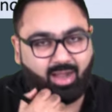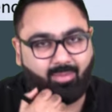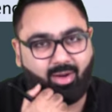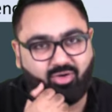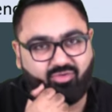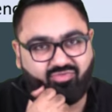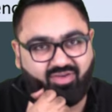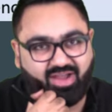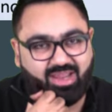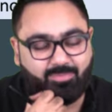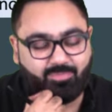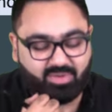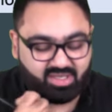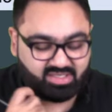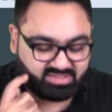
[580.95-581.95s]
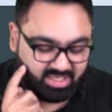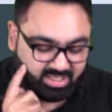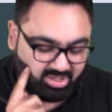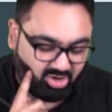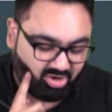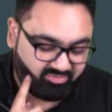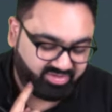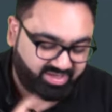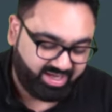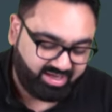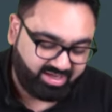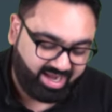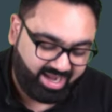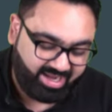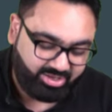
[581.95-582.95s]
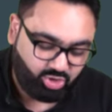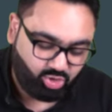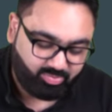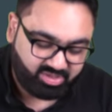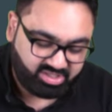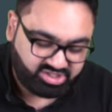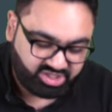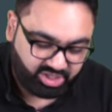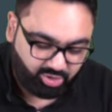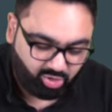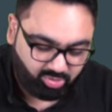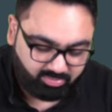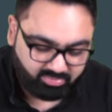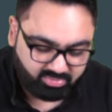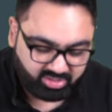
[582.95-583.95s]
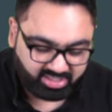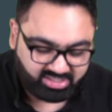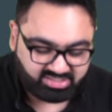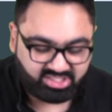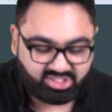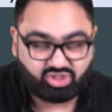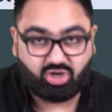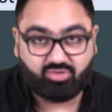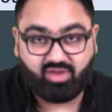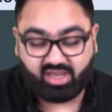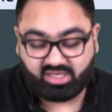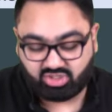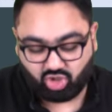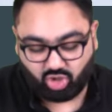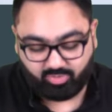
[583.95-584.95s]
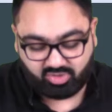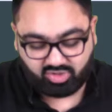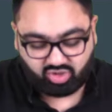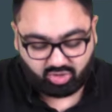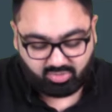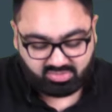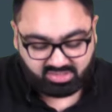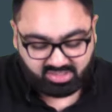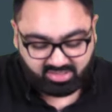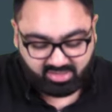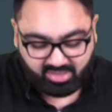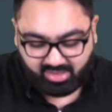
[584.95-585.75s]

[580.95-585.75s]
About 5% of the entire human genome consists of X chromosomes,